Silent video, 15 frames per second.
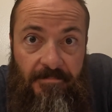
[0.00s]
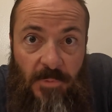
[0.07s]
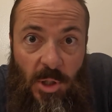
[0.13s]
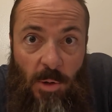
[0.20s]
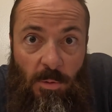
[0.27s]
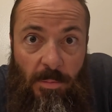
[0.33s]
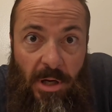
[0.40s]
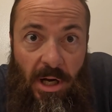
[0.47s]

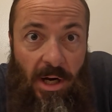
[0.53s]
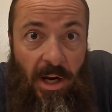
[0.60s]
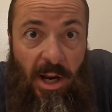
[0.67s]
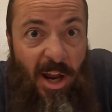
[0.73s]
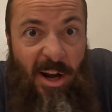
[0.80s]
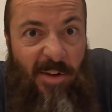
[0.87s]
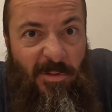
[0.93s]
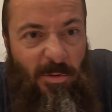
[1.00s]
Now we're back. I
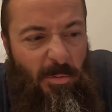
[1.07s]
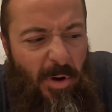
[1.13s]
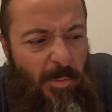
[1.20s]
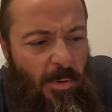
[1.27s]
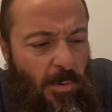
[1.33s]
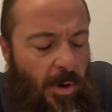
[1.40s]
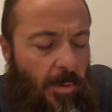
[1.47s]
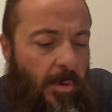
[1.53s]
can't even
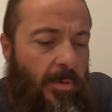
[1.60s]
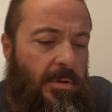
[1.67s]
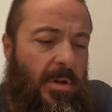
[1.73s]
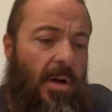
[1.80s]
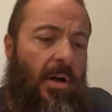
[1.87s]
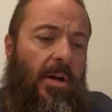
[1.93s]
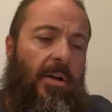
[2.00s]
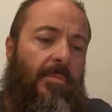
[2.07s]
remember what we were
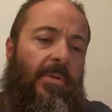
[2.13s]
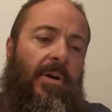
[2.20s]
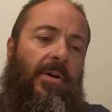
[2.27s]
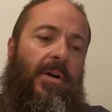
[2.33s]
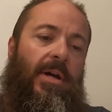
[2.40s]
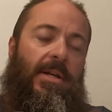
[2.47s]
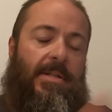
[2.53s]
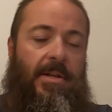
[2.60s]
talking about,
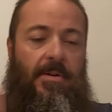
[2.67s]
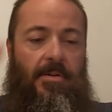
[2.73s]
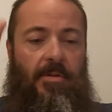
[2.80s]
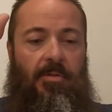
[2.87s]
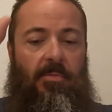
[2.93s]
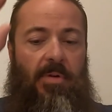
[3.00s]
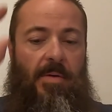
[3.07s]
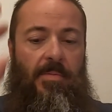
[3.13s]
guys. I don't
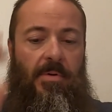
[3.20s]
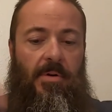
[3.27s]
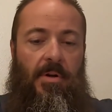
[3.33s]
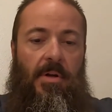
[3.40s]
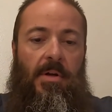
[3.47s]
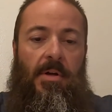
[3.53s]
even remember.